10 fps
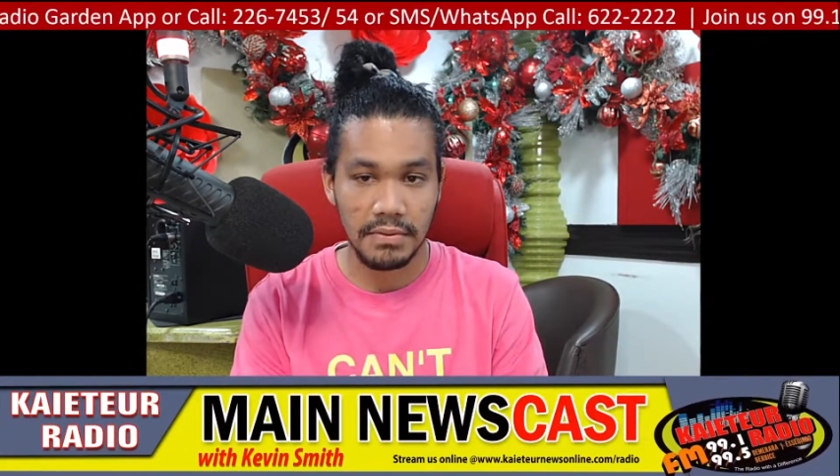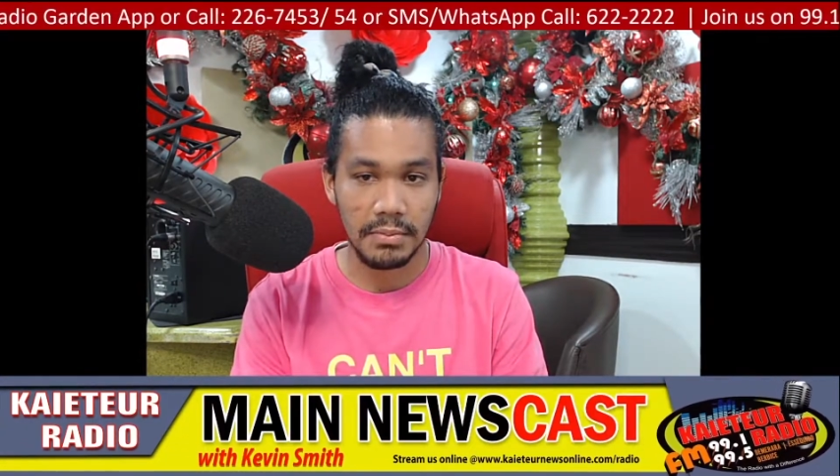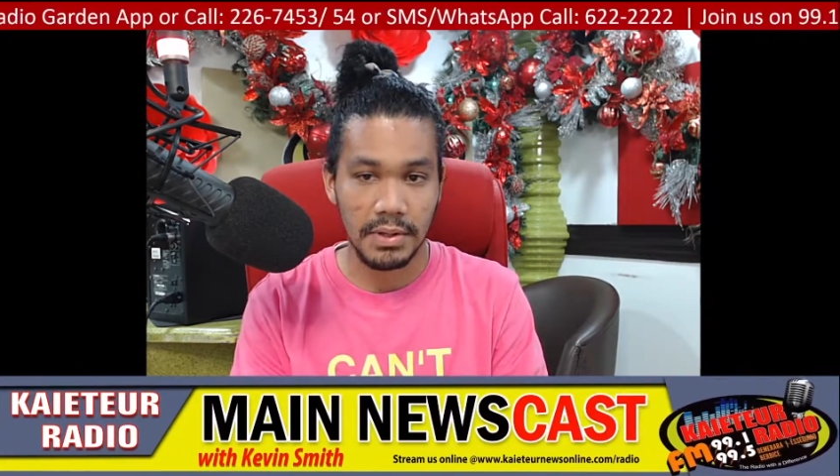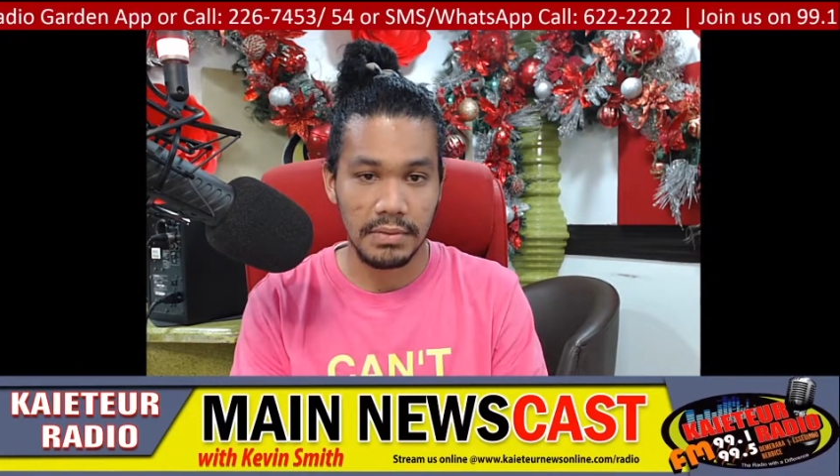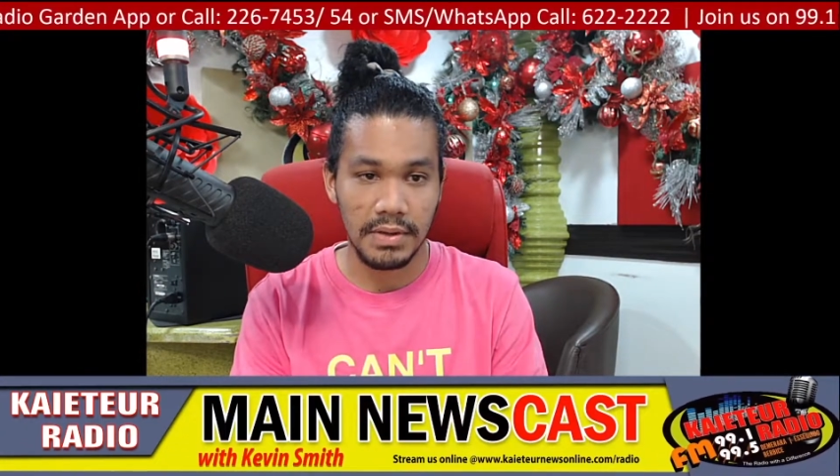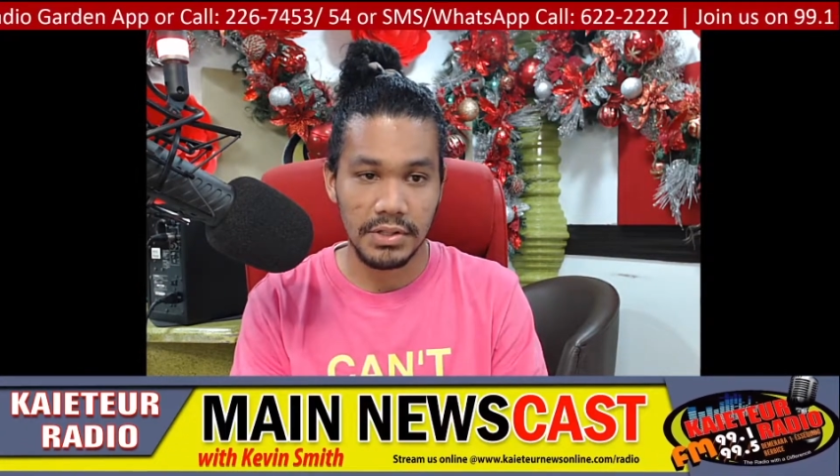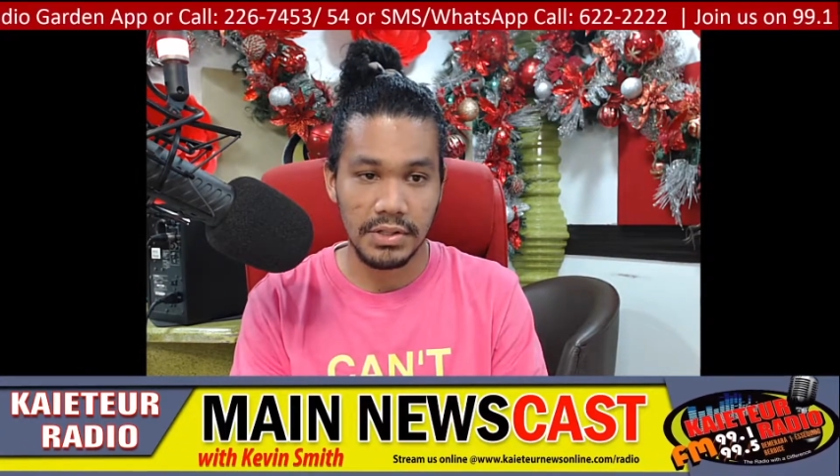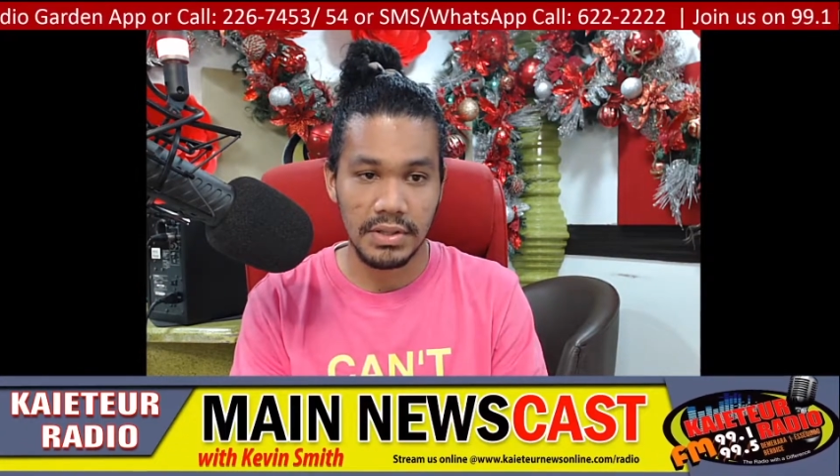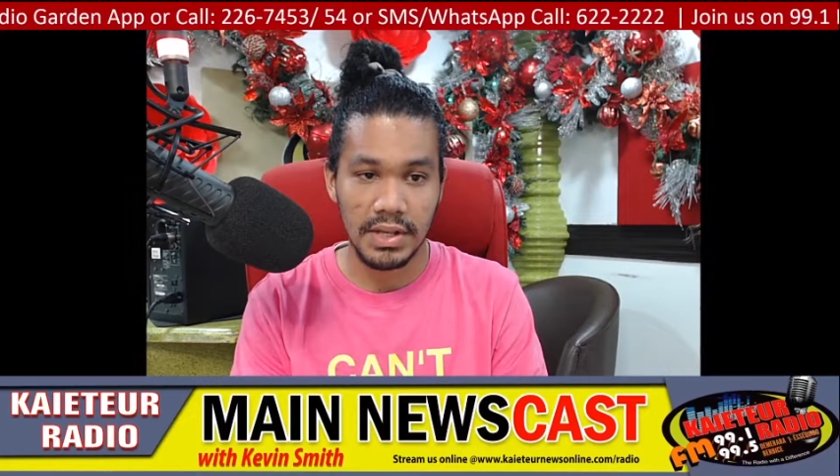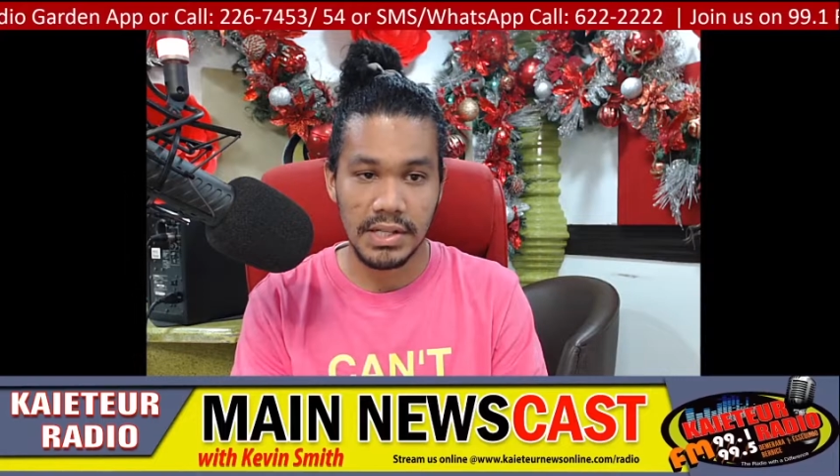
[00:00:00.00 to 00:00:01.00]
firm
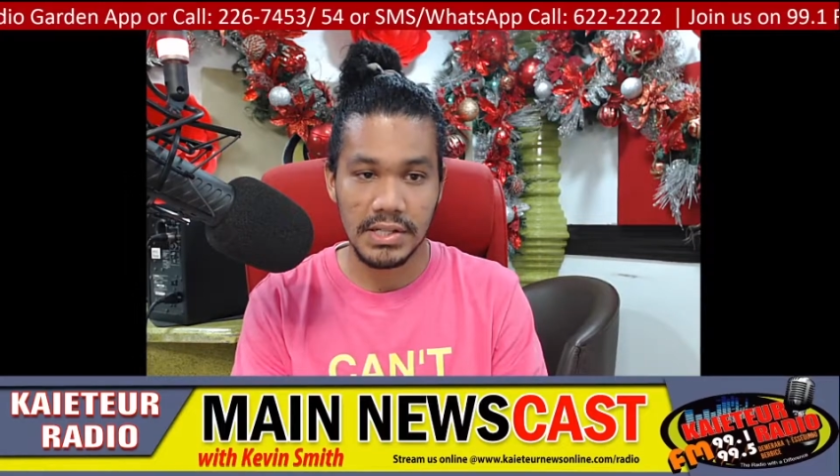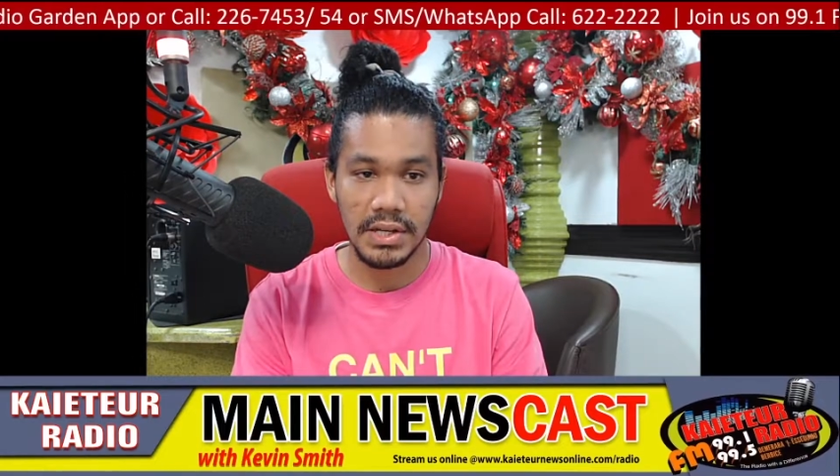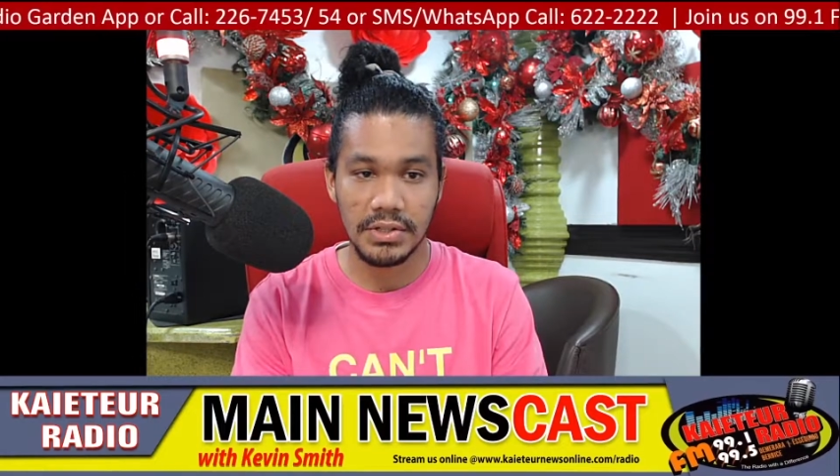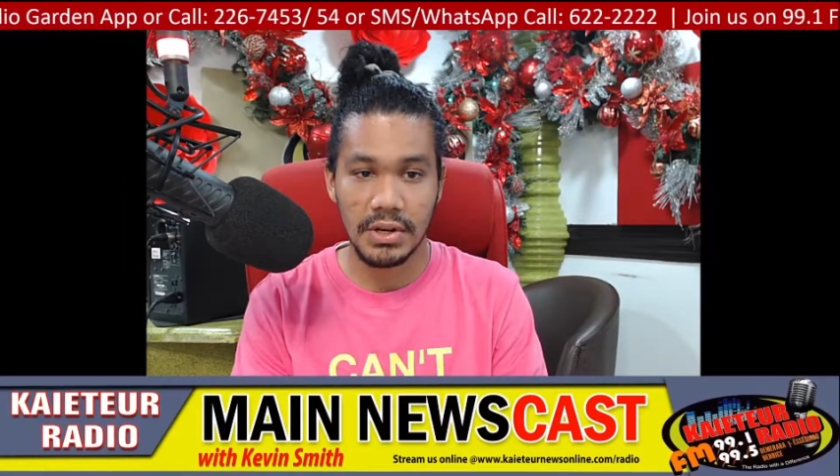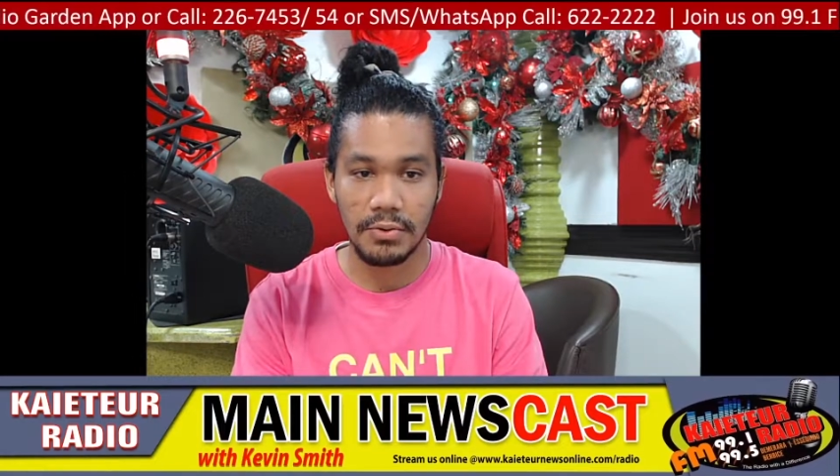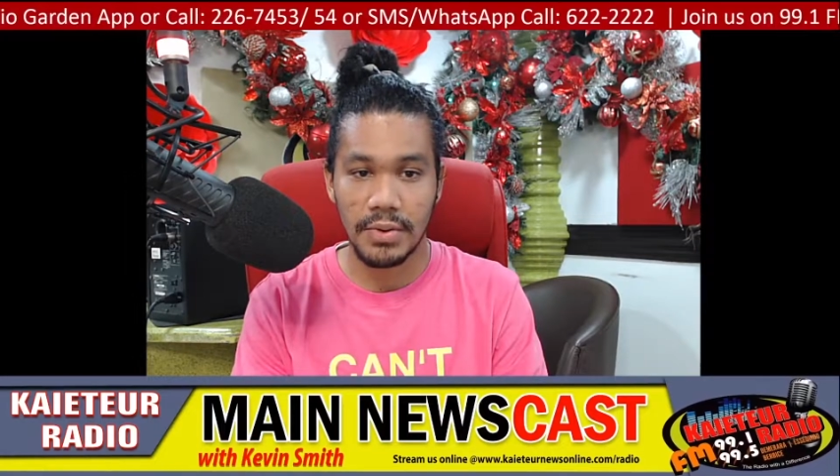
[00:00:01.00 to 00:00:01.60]
conviction that such an